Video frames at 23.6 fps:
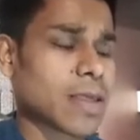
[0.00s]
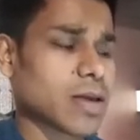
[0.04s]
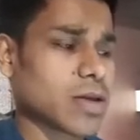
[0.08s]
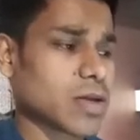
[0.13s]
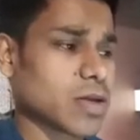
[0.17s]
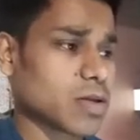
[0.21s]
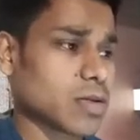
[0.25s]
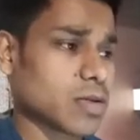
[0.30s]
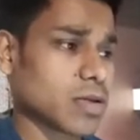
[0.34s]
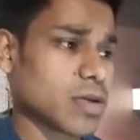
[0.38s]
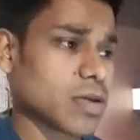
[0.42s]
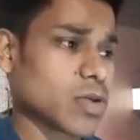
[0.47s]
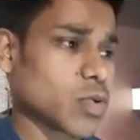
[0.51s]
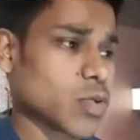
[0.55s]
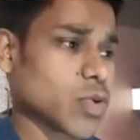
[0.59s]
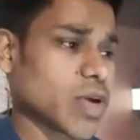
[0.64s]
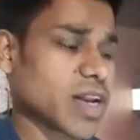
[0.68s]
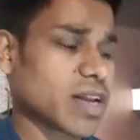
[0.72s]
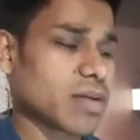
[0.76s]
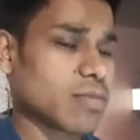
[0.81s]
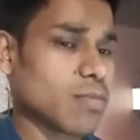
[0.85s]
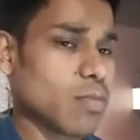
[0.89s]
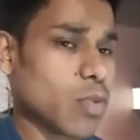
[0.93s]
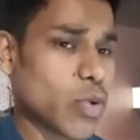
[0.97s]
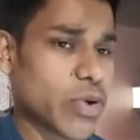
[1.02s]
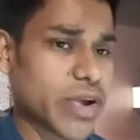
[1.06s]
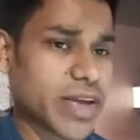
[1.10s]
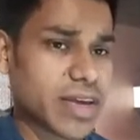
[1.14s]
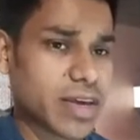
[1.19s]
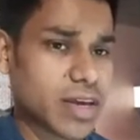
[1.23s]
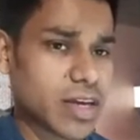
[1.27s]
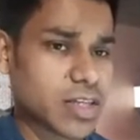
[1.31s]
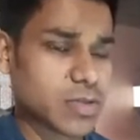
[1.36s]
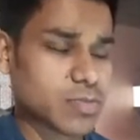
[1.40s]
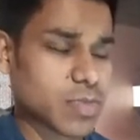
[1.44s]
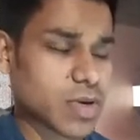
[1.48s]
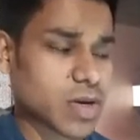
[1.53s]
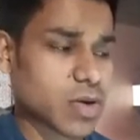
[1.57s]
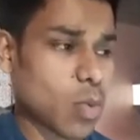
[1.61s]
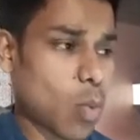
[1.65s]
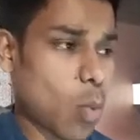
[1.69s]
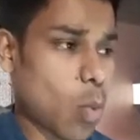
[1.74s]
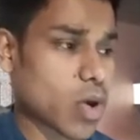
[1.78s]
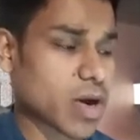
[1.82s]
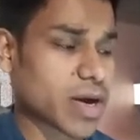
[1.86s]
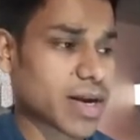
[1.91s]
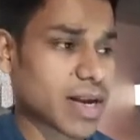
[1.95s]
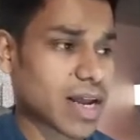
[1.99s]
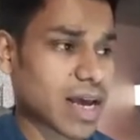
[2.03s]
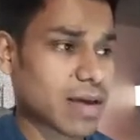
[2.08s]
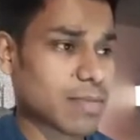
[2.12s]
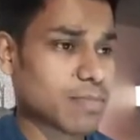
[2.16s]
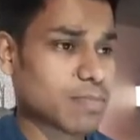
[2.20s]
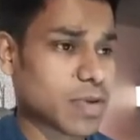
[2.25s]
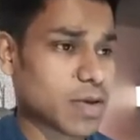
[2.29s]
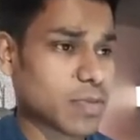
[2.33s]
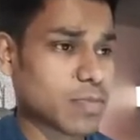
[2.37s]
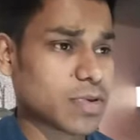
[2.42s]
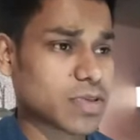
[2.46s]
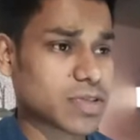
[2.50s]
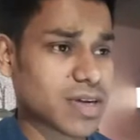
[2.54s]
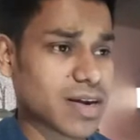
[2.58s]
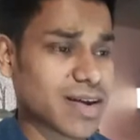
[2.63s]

you're getting more engagement what time people